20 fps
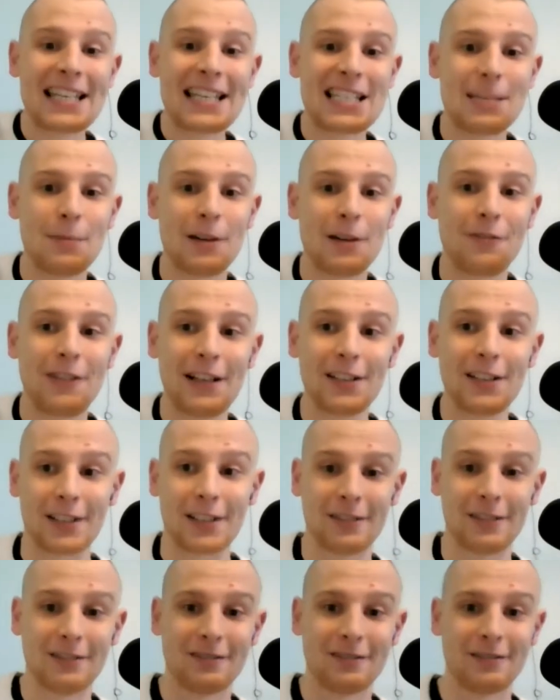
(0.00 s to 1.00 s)
best
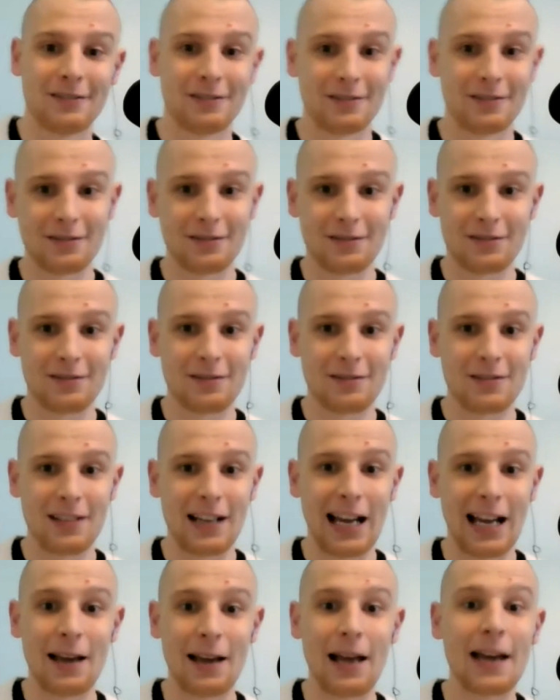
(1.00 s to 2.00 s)
midfielder.
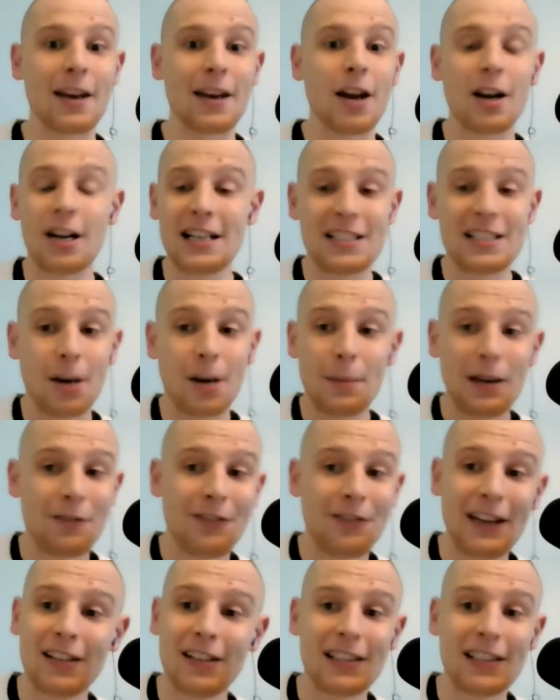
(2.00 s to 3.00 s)
And it's our
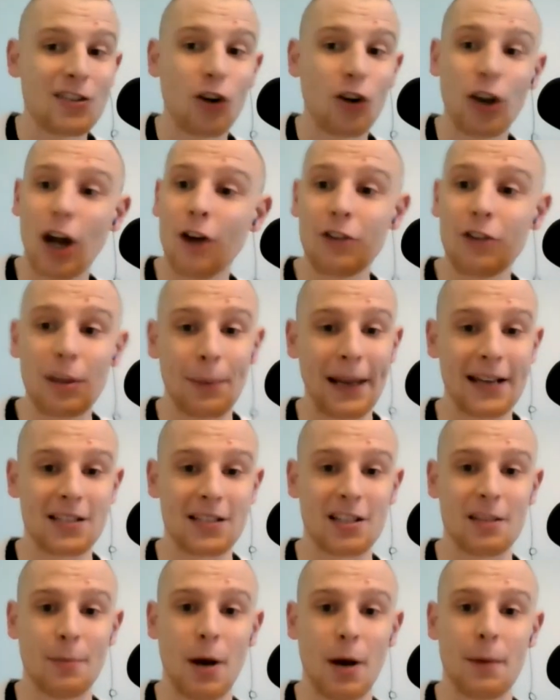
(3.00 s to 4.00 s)
midfield is all over the place
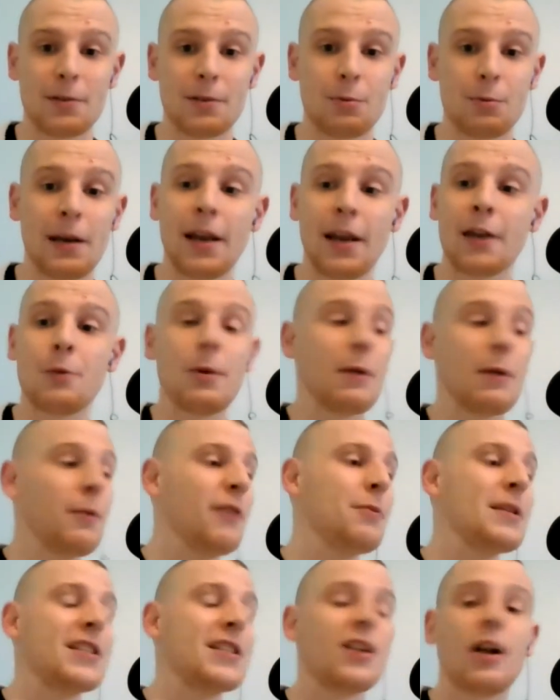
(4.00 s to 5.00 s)
at the moment. We've
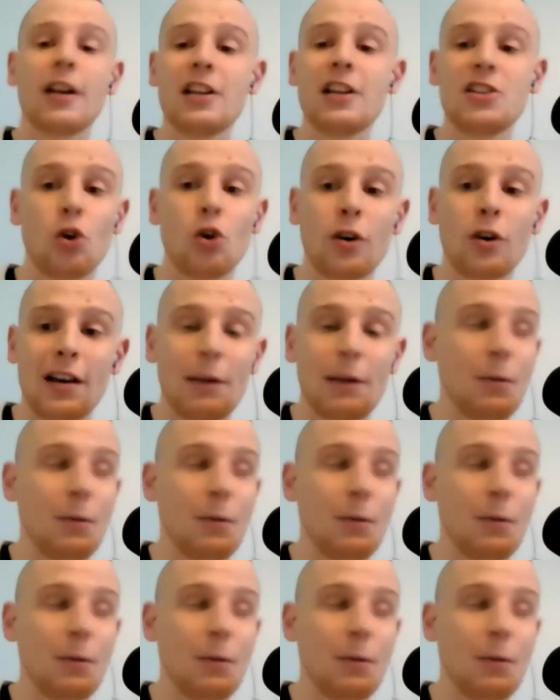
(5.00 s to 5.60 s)
been starting Jordan.